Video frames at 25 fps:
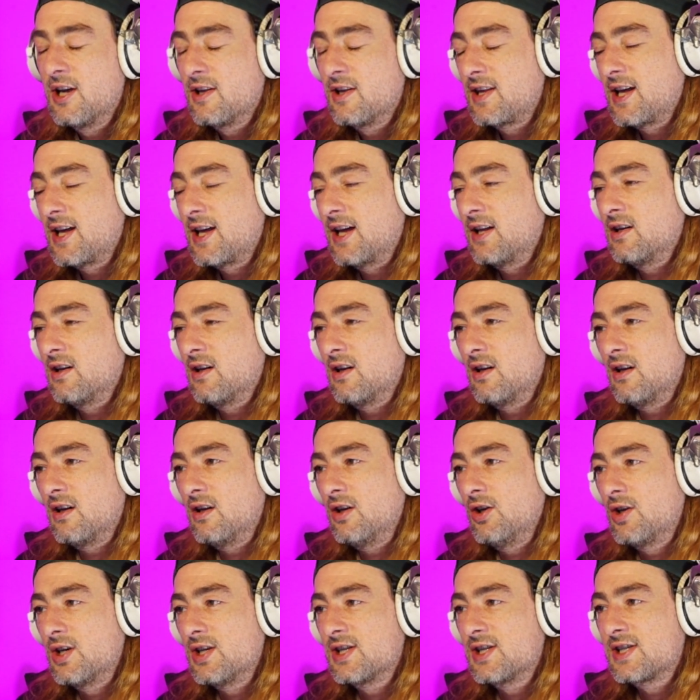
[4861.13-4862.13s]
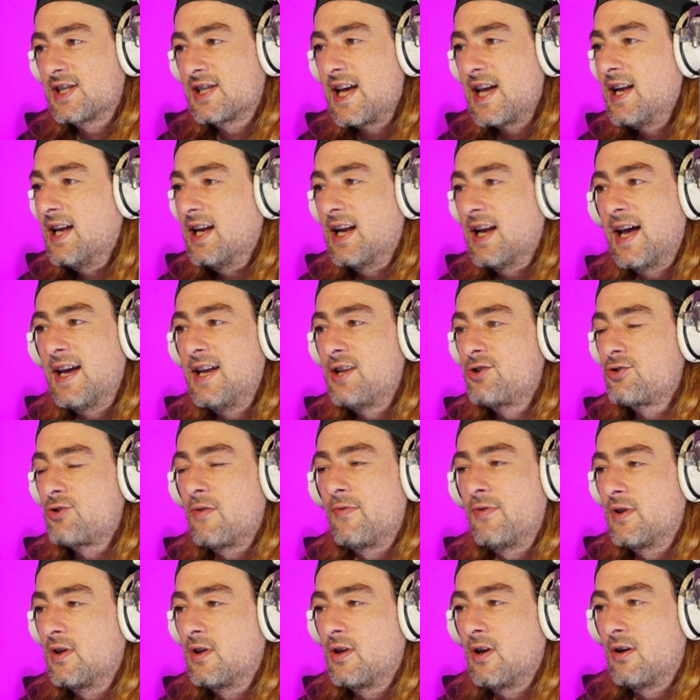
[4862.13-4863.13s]
then you can sell it later
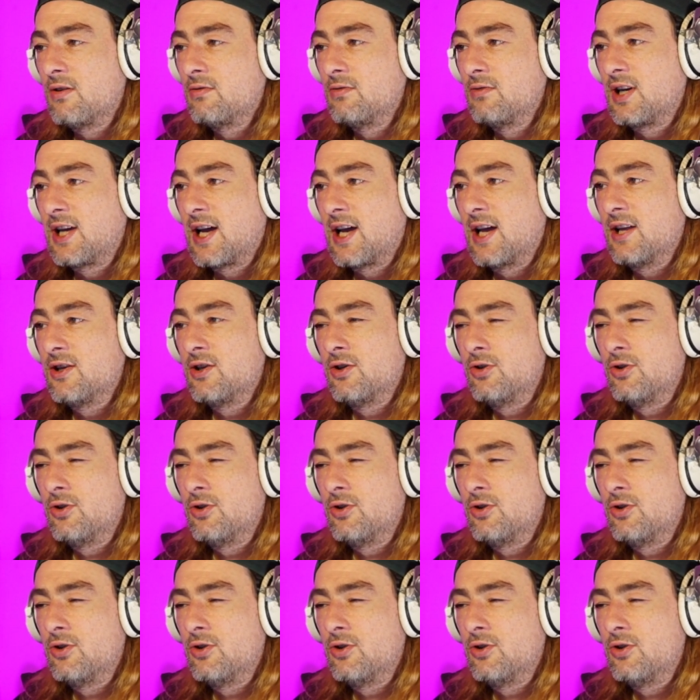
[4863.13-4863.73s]
if you don't get your